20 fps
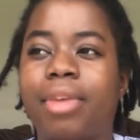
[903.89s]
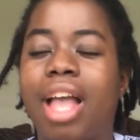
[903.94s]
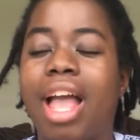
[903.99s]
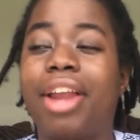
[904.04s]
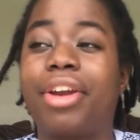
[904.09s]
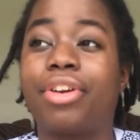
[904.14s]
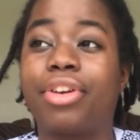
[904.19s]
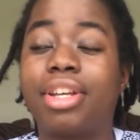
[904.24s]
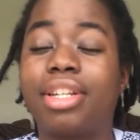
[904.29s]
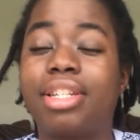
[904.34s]

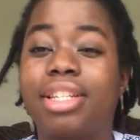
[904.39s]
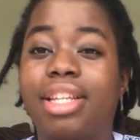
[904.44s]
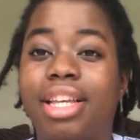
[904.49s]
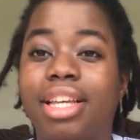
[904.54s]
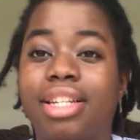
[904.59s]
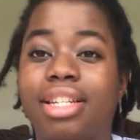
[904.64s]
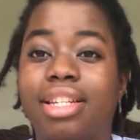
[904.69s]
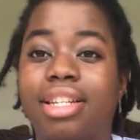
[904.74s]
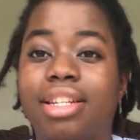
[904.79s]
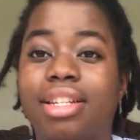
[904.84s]
And Chris
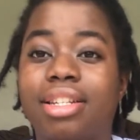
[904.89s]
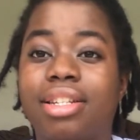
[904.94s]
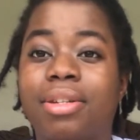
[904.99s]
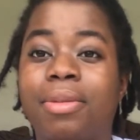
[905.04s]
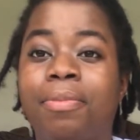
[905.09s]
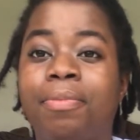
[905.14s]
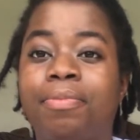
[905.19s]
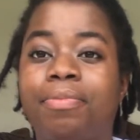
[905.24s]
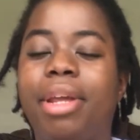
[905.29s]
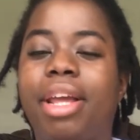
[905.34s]
hears this,
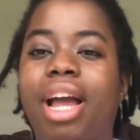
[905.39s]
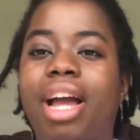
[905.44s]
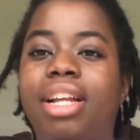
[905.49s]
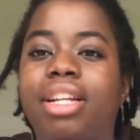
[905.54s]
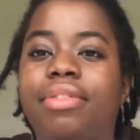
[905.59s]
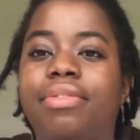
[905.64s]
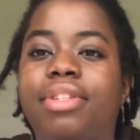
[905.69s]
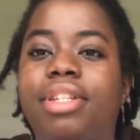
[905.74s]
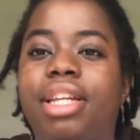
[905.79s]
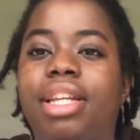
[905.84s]
and we kind
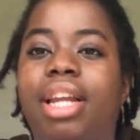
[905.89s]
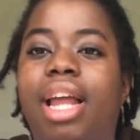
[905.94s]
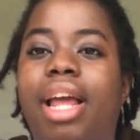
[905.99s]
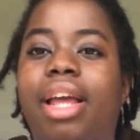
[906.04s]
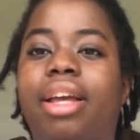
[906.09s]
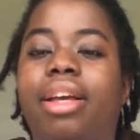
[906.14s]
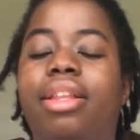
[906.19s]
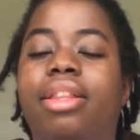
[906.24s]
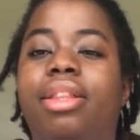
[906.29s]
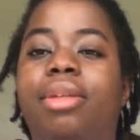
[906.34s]
of see
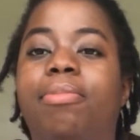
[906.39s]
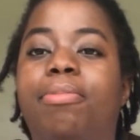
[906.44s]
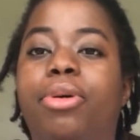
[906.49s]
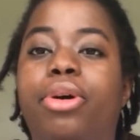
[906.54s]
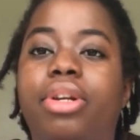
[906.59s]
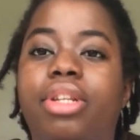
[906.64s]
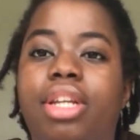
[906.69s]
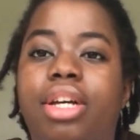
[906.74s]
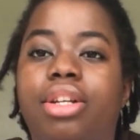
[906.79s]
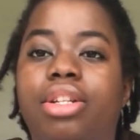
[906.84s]
like the
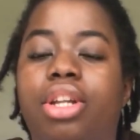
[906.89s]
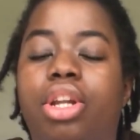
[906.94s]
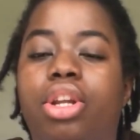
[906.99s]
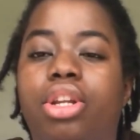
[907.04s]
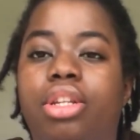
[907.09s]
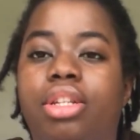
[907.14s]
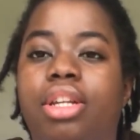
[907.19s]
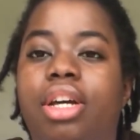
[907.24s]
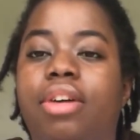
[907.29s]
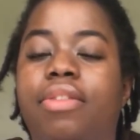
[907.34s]
book
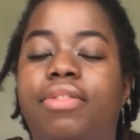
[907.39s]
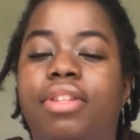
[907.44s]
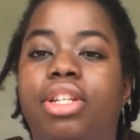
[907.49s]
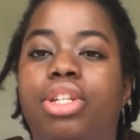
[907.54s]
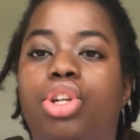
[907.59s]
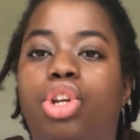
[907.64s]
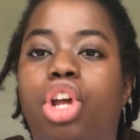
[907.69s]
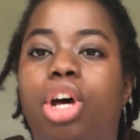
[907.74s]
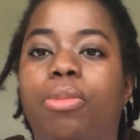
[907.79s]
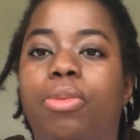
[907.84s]
delves
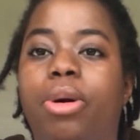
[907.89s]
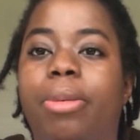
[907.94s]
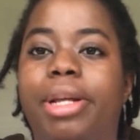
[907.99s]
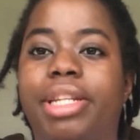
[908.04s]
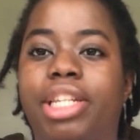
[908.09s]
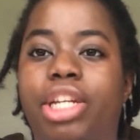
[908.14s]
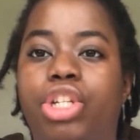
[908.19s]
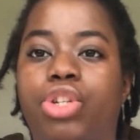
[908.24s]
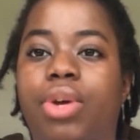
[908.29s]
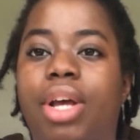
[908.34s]
into a lot more about
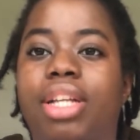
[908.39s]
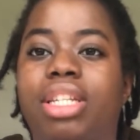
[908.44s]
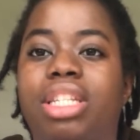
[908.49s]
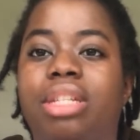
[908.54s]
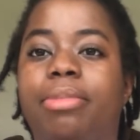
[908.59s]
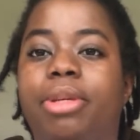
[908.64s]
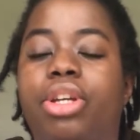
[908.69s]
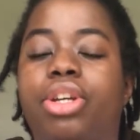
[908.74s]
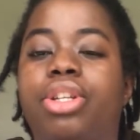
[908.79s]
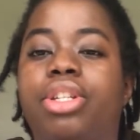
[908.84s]
sexuality,
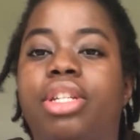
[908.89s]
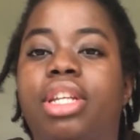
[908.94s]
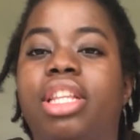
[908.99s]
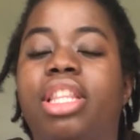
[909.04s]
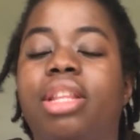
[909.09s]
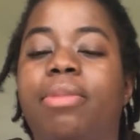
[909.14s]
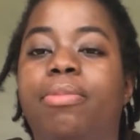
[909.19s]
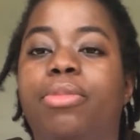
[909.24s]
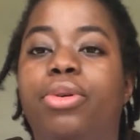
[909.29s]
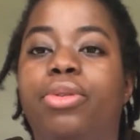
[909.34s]
because
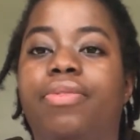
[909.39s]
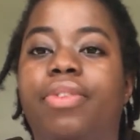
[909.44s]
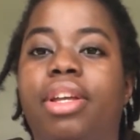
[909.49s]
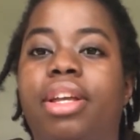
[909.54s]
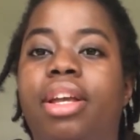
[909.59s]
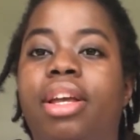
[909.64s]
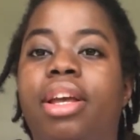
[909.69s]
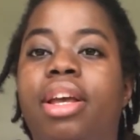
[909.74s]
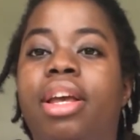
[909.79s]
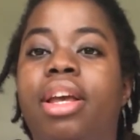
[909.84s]
in the
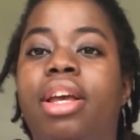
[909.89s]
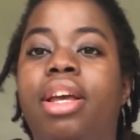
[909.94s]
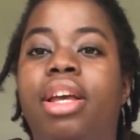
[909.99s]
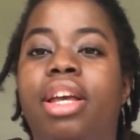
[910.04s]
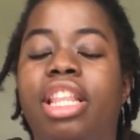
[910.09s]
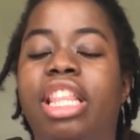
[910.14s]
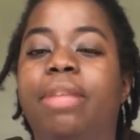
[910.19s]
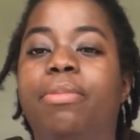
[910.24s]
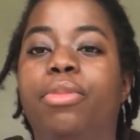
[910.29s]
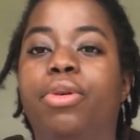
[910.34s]
movie
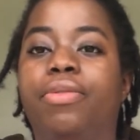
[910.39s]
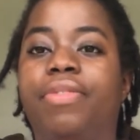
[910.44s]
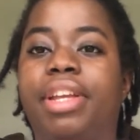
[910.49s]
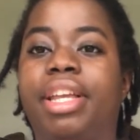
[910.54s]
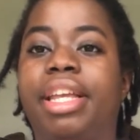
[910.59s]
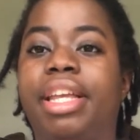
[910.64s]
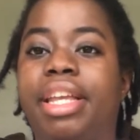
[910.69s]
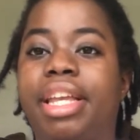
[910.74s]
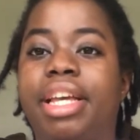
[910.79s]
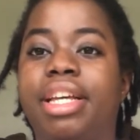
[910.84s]

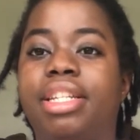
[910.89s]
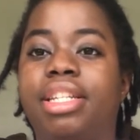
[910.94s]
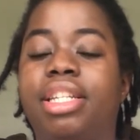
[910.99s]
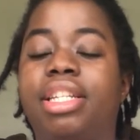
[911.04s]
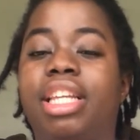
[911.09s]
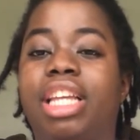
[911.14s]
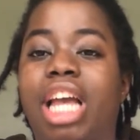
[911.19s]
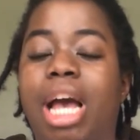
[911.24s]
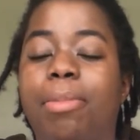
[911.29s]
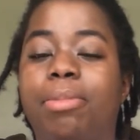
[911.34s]
he hears this,
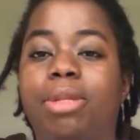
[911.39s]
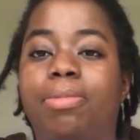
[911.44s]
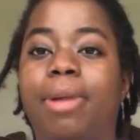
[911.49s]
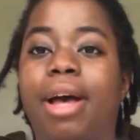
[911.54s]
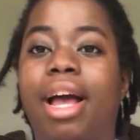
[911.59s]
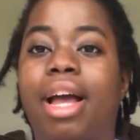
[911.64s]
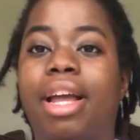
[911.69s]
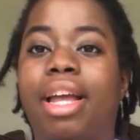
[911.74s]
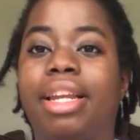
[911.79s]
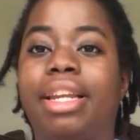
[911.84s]
he comes
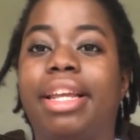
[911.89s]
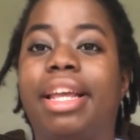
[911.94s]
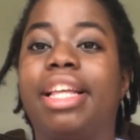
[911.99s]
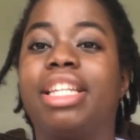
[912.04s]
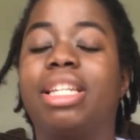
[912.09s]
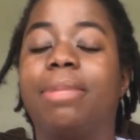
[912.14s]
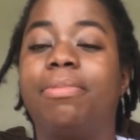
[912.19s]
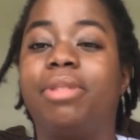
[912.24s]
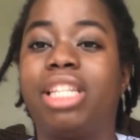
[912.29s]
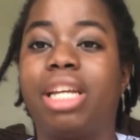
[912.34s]
back and he
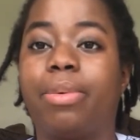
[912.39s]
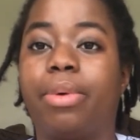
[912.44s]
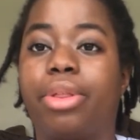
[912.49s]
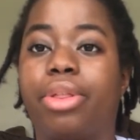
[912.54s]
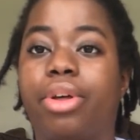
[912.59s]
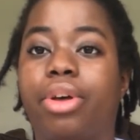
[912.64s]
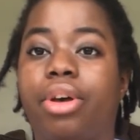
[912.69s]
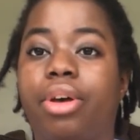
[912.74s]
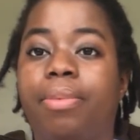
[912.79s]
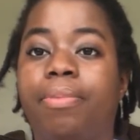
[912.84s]
gets upset with
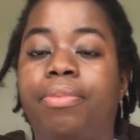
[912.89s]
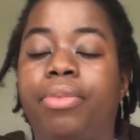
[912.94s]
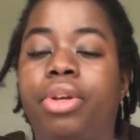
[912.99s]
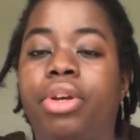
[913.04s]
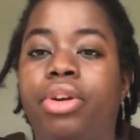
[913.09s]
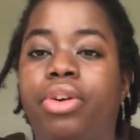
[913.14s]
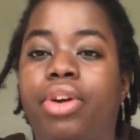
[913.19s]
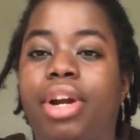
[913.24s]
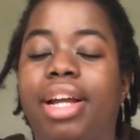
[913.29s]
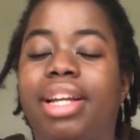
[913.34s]
her,
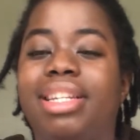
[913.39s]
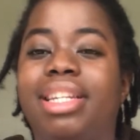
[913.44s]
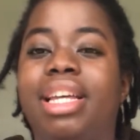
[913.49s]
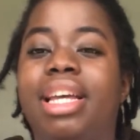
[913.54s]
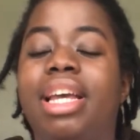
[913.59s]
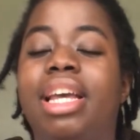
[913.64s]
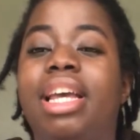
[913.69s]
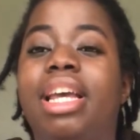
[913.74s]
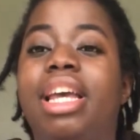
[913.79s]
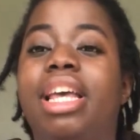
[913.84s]
right?
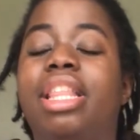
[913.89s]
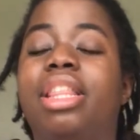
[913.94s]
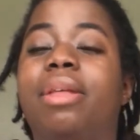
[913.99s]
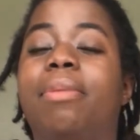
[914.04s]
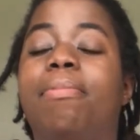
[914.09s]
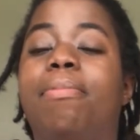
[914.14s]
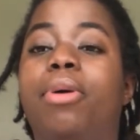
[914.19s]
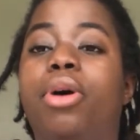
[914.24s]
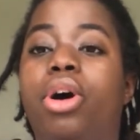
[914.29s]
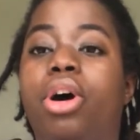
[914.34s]
In the
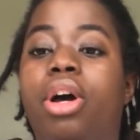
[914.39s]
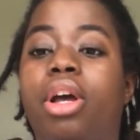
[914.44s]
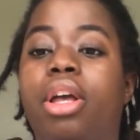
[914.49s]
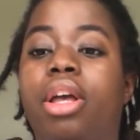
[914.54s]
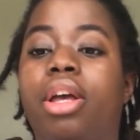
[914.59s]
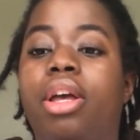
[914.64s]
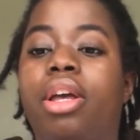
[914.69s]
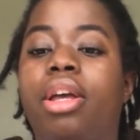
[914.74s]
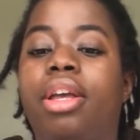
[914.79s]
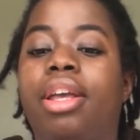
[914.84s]
book,
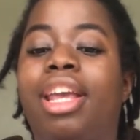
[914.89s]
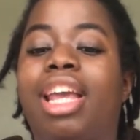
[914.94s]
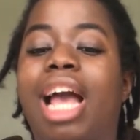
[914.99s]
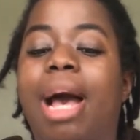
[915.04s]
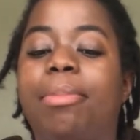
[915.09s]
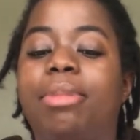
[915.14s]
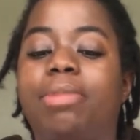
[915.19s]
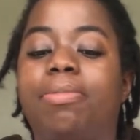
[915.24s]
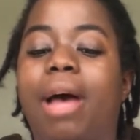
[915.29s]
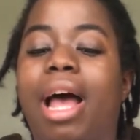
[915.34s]
he
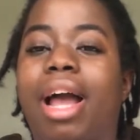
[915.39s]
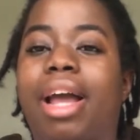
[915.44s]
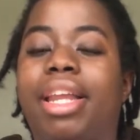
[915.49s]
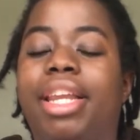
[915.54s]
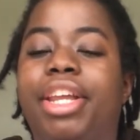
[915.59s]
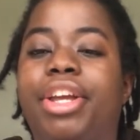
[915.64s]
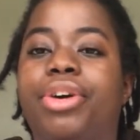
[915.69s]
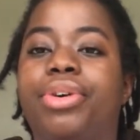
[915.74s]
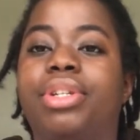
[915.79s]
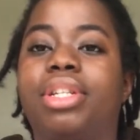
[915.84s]
comes back and
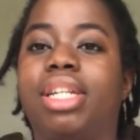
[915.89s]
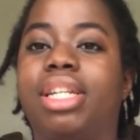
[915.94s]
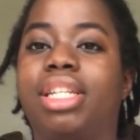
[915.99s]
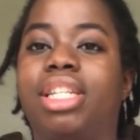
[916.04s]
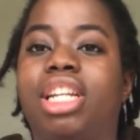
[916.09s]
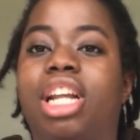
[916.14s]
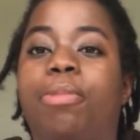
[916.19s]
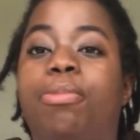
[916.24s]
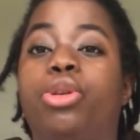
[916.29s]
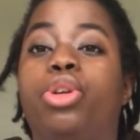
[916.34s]
he goes,
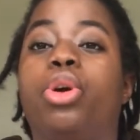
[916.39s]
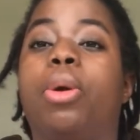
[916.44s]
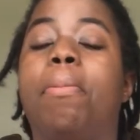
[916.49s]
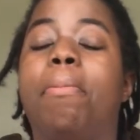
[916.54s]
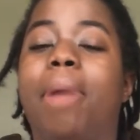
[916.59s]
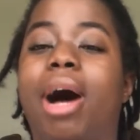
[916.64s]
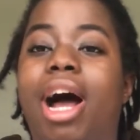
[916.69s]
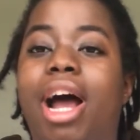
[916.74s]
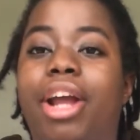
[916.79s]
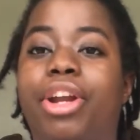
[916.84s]
listen up, you're
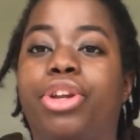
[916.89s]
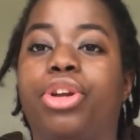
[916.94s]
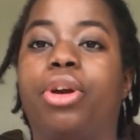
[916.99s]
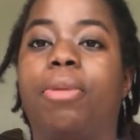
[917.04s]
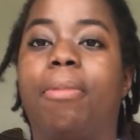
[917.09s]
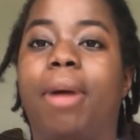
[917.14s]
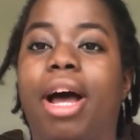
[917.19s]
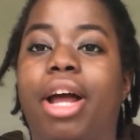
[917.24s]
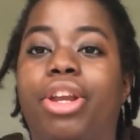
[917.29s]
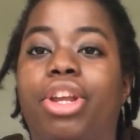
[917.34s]
mine, you're
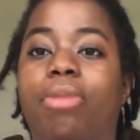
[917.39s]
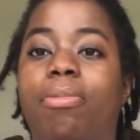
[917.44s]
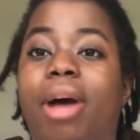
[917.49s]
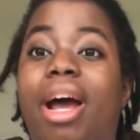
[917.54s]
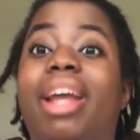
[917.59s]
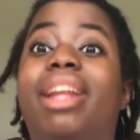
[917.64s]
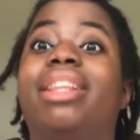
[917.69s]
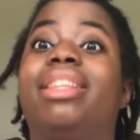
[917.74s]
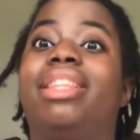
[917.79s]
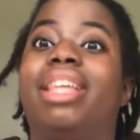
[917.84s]
mine, you're
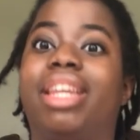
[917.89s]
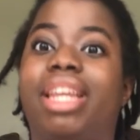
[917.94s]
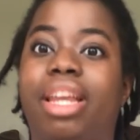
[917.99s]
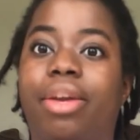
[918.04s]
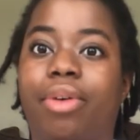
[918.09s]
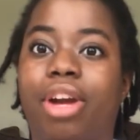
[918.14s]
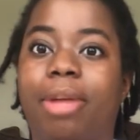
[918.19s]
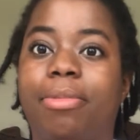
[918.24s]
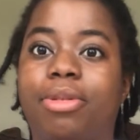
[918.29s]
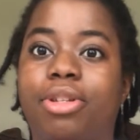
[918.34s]
mine. Then he
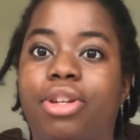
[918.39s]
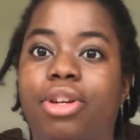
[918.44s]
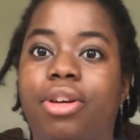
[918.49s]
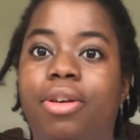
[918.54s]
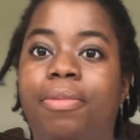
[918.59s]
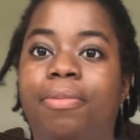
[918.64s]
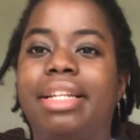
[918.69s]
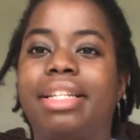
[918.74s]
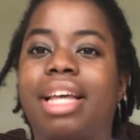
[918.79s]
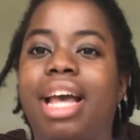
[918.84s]
rapes her.
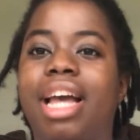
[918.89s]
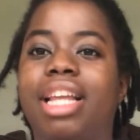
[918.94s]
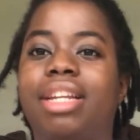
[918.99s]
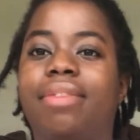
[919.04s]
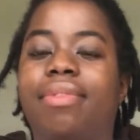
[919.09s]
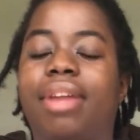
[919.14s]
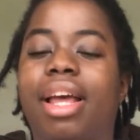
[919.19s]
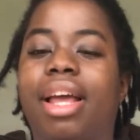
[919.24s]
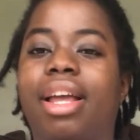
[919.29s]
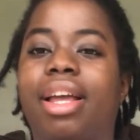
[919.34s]
And it's kind
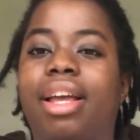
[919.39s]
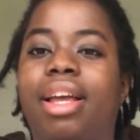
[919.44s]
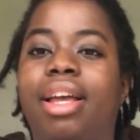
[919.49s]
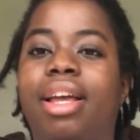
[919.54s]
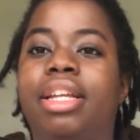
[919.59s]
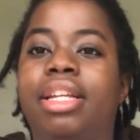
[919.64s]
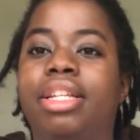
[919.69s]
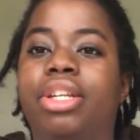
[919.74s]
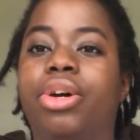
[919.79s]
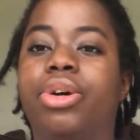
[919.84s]
of like,
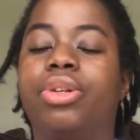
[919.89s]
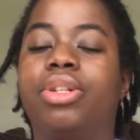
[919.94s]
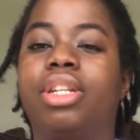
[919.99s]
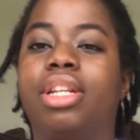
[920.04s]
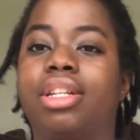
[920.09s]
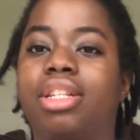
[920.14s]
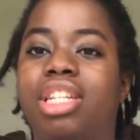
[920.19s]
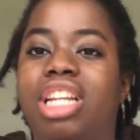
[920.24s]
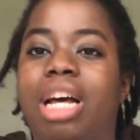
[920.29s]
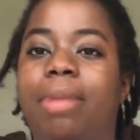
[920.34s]
he goes,
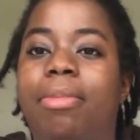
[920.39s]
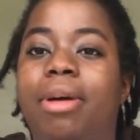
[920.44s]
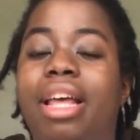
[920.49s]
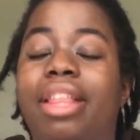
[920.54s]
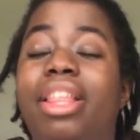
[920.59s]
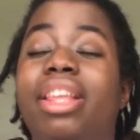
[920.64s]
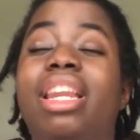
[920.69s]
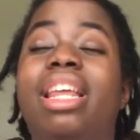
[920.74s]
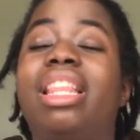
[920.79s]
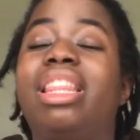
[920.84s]
listen up.
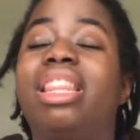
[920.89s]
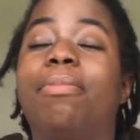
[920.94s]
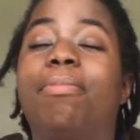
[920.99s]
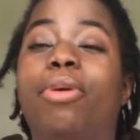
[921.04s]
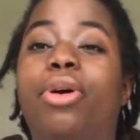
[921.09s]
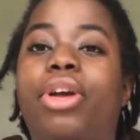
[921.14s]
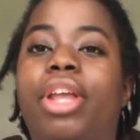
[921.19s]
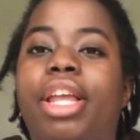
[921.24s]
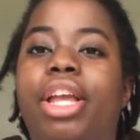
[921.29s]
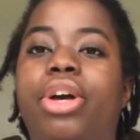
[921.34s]
And then in the
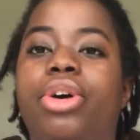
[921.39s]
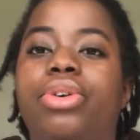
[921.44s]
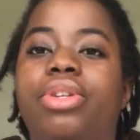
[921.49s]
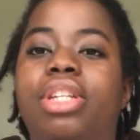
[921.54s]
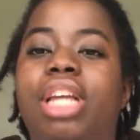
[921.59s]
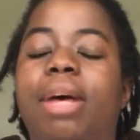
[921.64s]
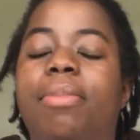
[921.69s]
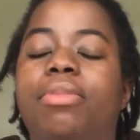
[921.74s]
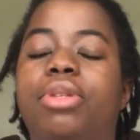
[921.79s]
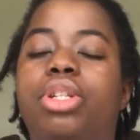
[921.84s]
book, he
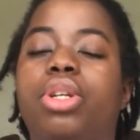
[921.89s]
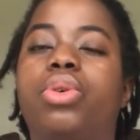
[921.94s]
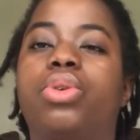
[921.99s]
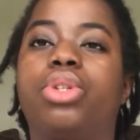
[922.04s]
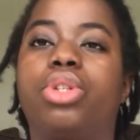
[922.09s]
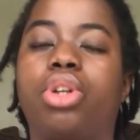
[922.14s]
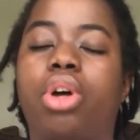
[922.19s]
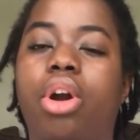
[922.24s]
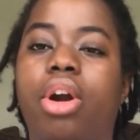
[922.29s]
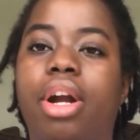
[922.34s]
goes, I'm so
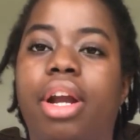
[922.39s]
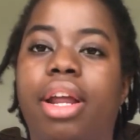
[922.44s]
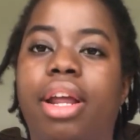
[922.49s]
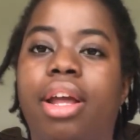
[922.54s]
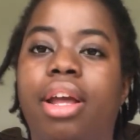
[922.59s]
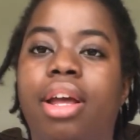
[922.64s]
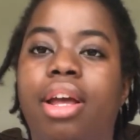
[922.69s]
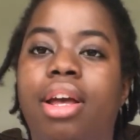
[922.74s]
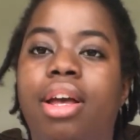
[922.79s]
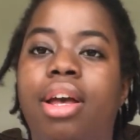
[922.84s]

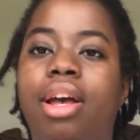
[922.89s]
sorry.